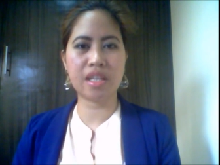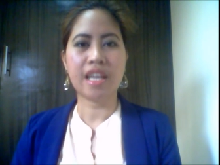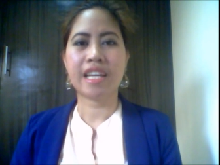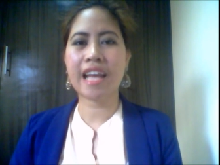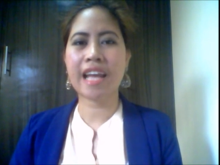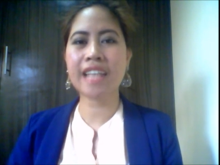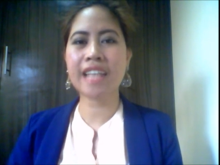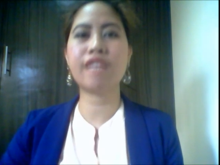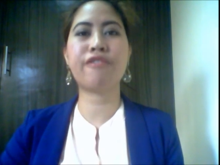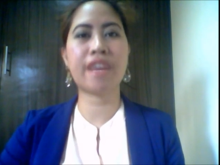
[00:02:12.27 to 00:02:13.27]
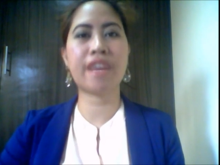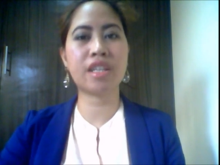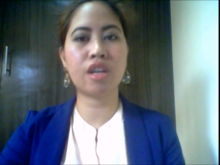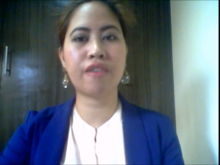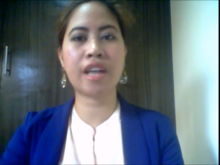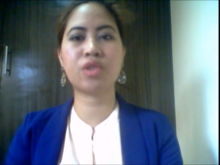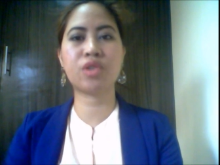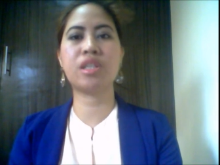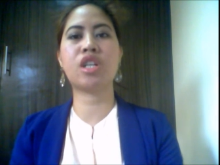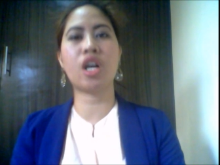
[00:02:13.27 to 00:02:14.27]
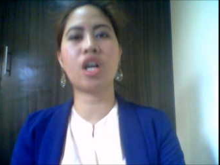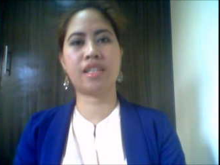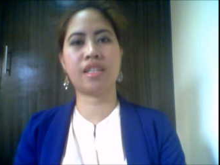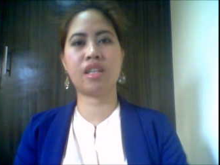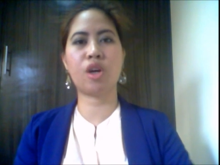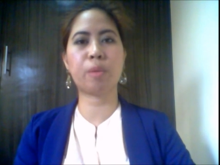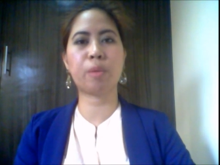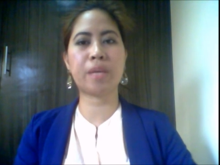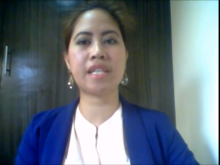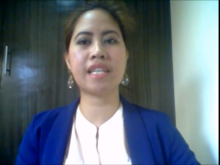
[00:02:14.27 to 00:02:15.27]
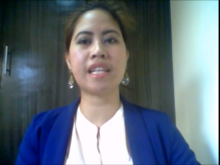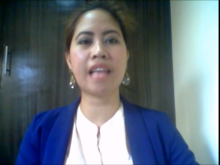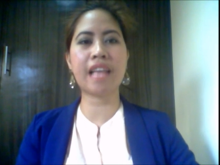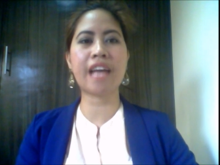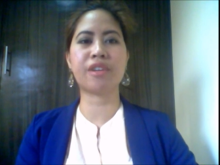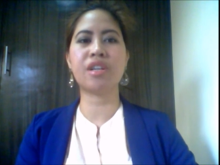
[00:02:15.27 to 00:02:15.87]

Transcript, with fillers: that has the effect of actually causing or placing the latter